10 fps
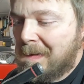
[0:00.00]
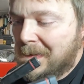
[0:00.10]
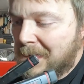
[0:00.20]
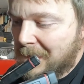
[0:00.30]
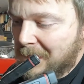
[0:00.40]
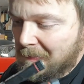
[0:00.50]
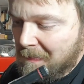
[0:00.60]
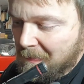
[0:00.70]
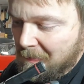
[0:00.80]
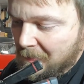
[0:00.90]

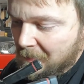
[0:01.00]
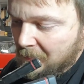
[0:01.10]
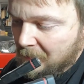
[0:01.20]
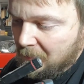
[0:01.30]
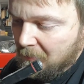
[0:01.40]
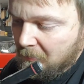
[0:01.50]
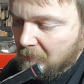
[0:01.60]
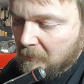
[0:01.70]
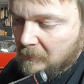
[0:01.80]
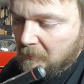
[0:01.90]

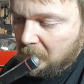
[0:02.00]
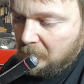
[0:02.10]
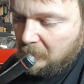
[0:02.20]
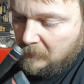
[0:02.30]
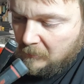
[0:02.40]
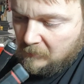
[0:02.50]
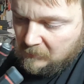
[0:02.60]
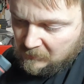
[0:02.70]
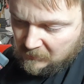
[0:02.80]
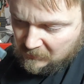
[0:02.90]

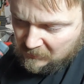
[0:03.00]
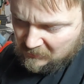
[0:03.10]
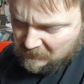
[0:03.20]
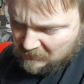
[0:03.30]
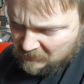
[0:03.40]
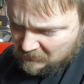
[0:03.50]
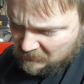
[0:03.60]
Nothing is said.